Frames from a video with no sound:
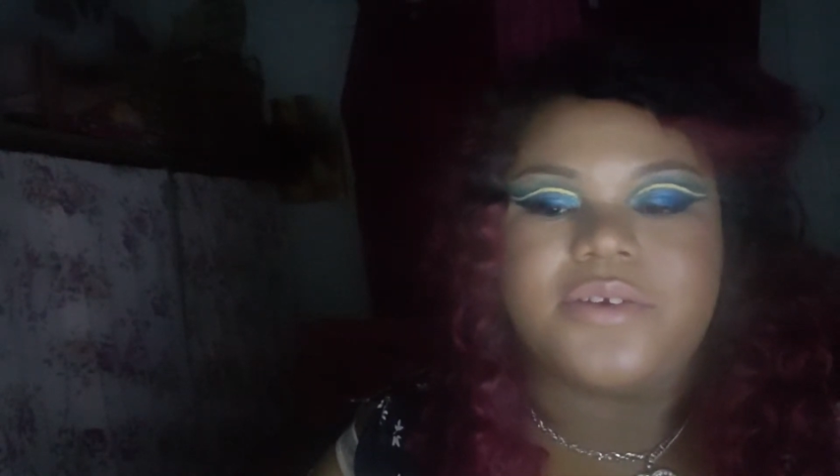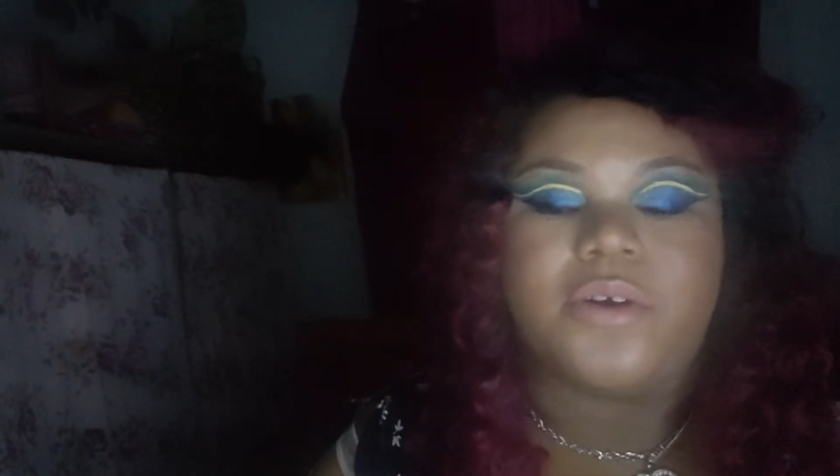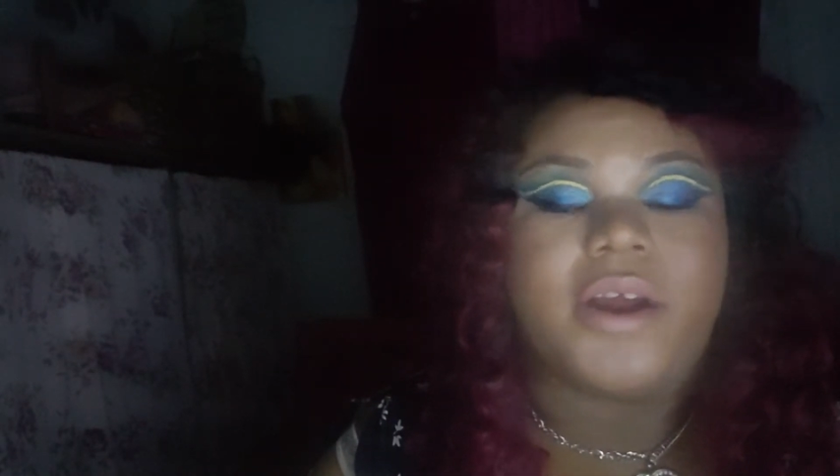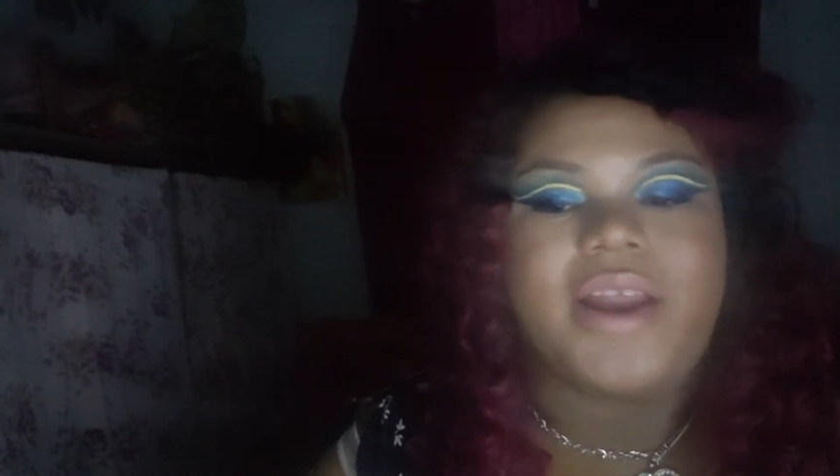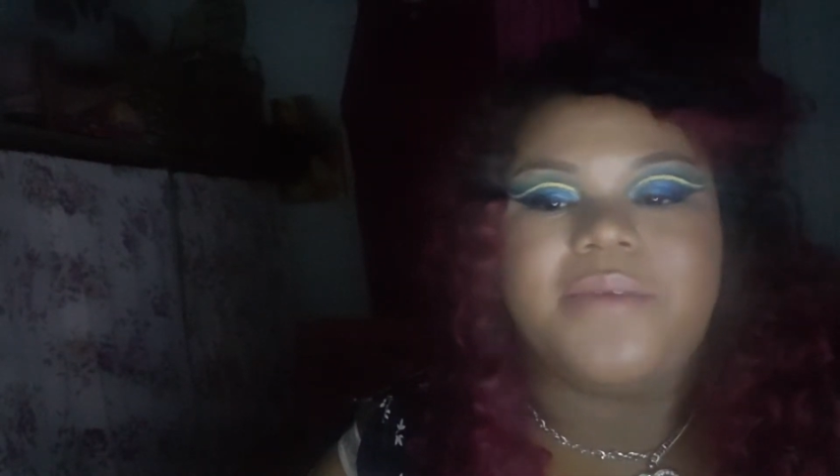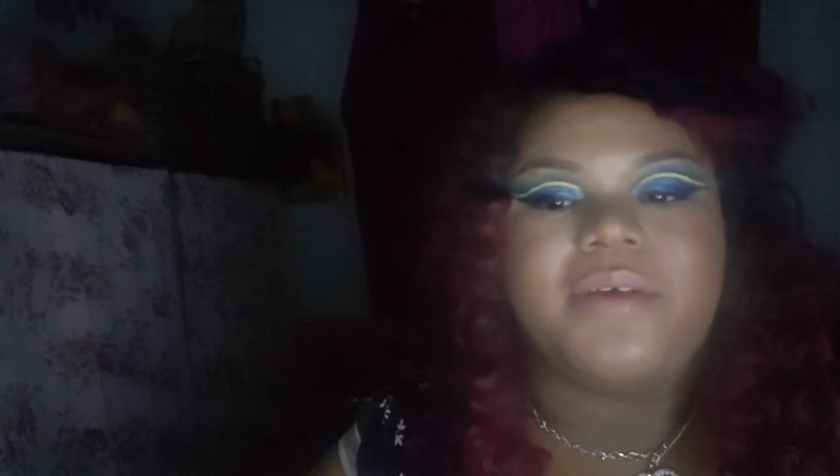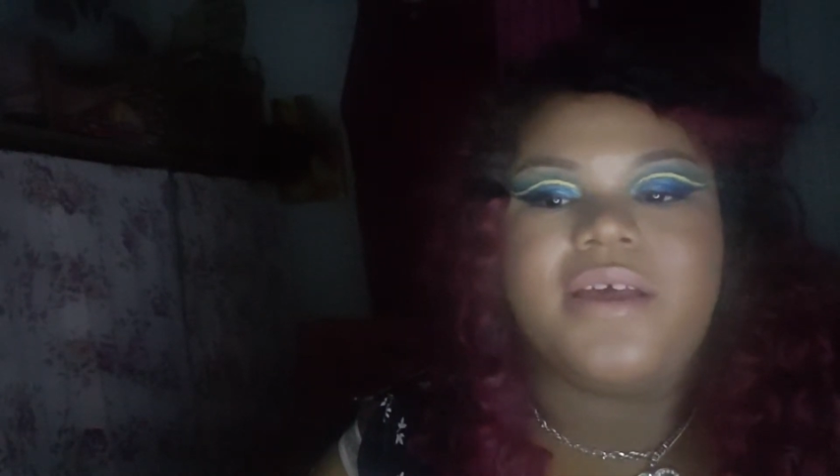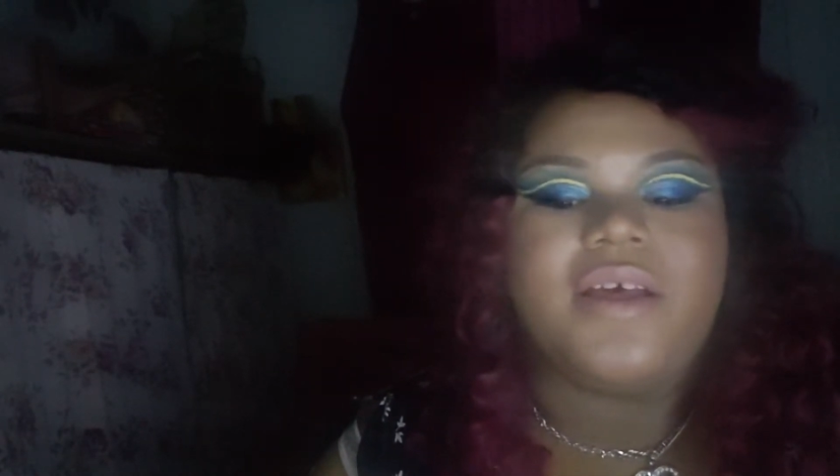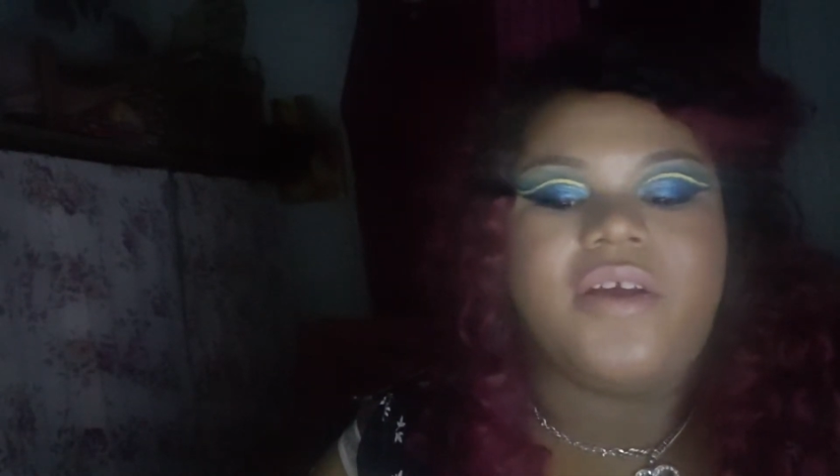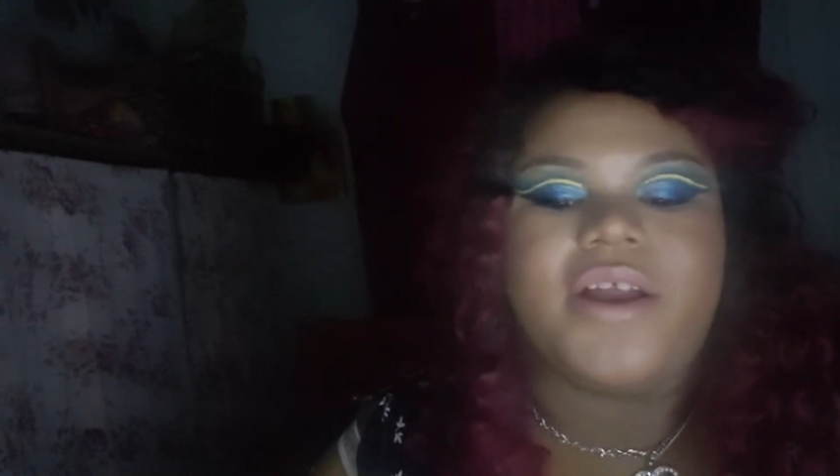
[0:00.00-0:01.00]
or
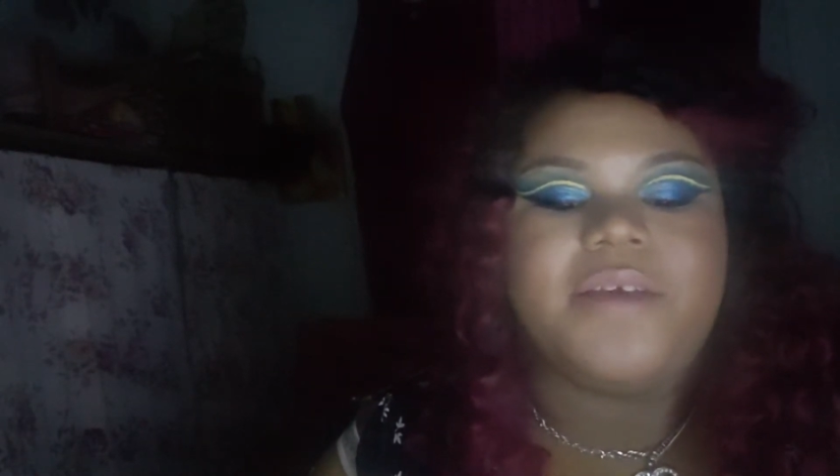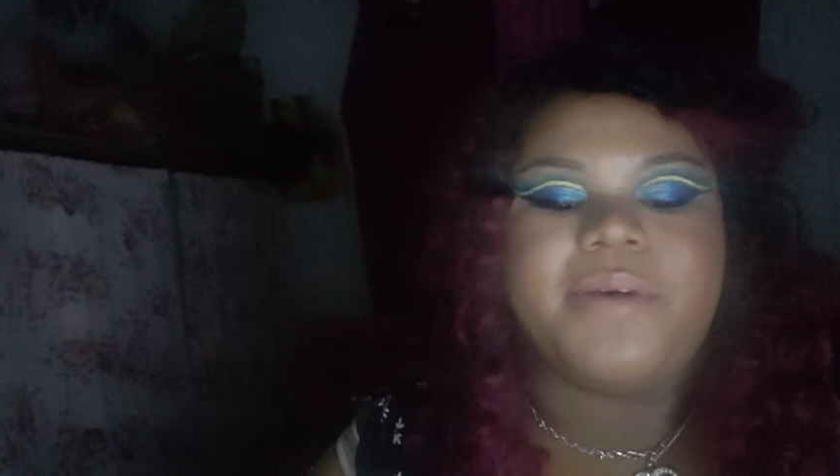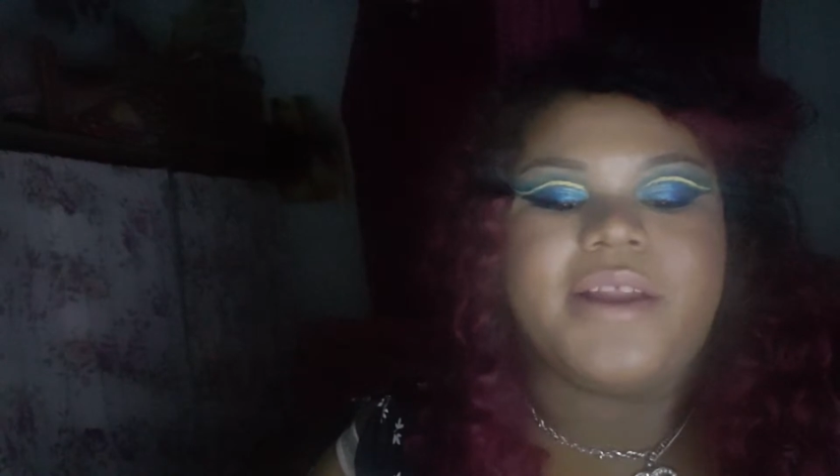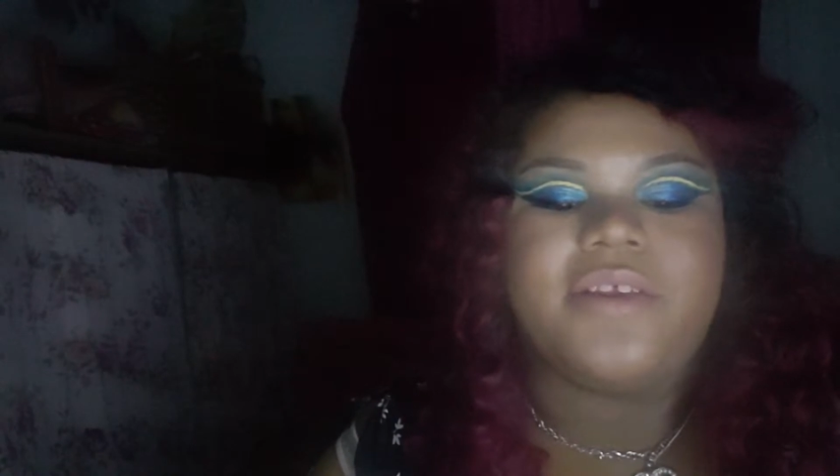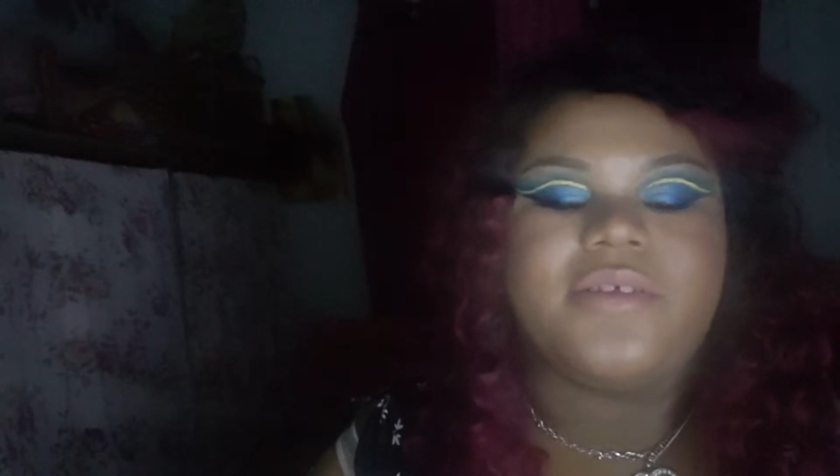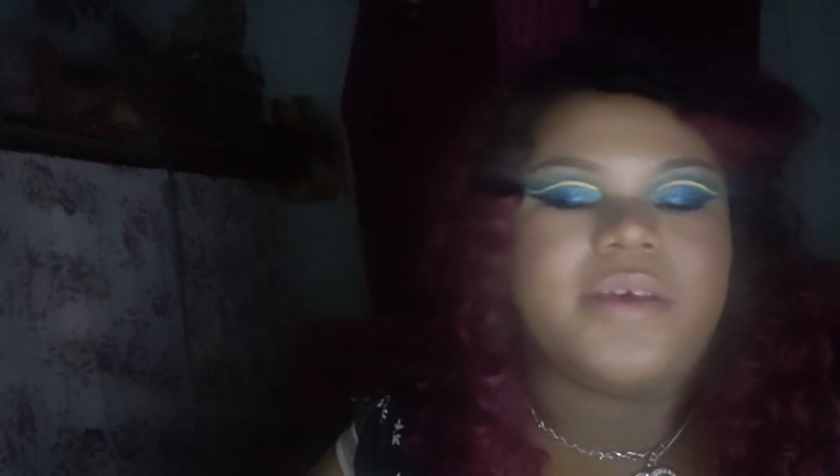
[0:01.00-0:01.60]
anybody knew,